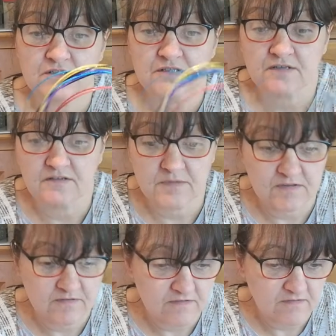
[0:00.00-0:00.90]

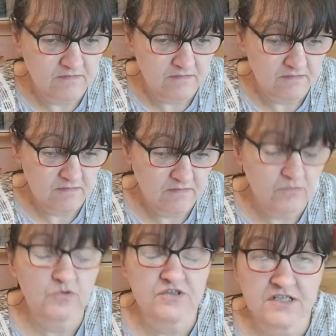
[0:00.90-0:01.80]
centimetres,
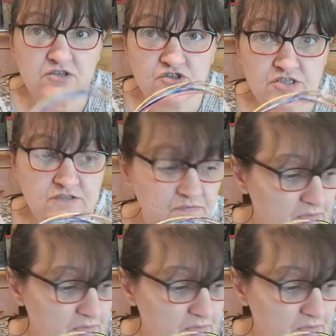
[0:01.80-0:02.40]
forty inches from